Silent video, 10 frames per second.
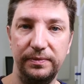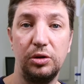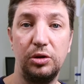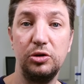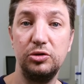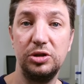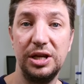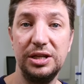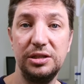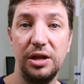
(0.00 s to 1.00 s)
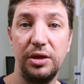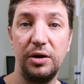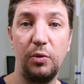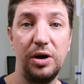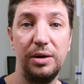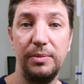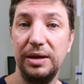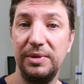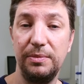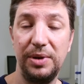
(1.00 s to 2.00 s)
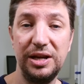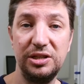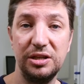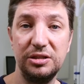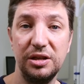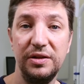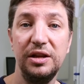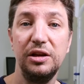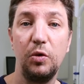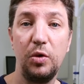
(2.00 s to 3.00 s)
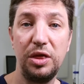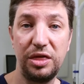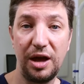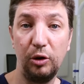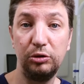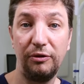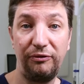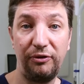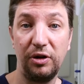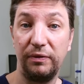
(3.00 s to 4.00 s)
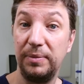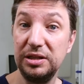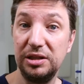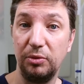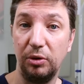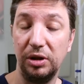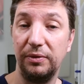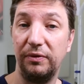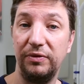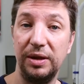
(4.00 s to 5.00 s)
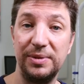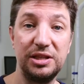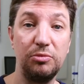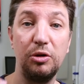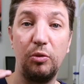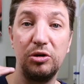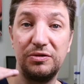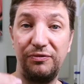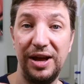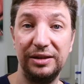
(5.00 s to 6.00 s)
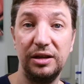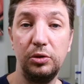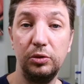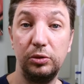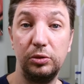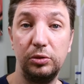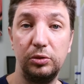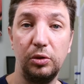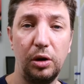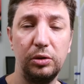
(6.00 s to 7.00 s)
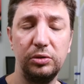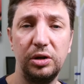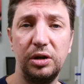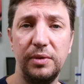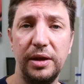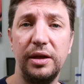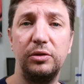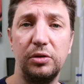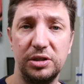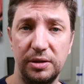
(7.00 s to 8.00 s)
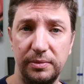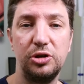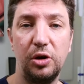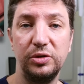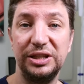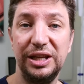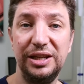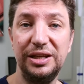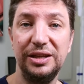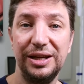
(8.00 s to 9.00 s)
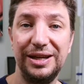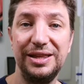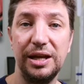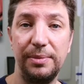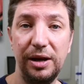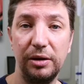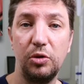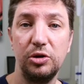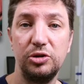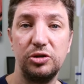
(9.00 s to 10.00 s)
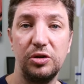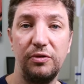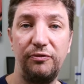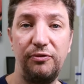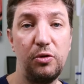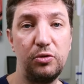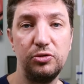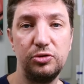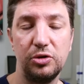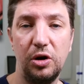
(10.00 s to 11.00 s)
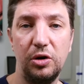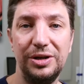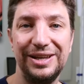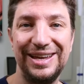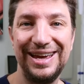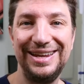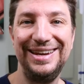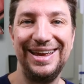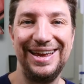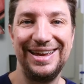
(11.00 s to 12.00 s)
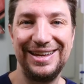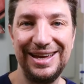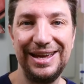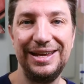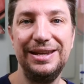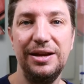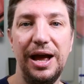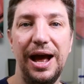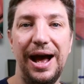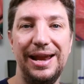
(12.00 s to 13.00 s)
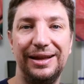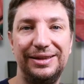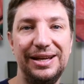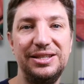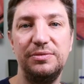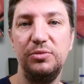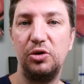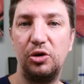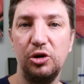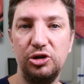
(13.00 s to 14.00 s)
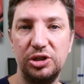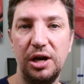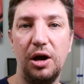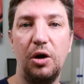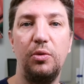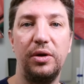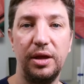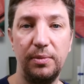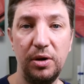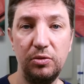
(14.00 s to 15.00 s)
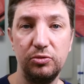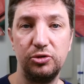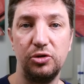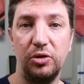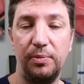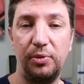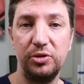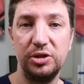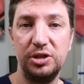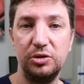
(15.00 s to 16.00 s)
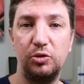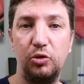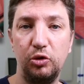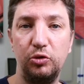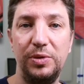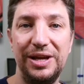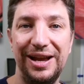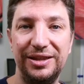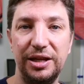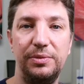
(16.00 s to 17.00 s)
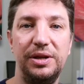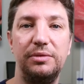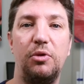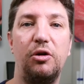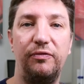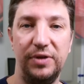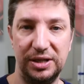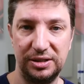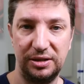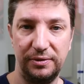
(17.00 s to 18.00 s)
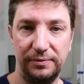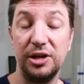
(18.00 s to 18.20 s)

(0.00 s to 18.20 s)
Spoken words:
Those days there were many patients without front of vestibule. The vestibule was flat due to long-term edentulism. So the technique he developed was focused on getting a gain and attach mucosa over the bone so the prosthesis could be a little bit more fixed.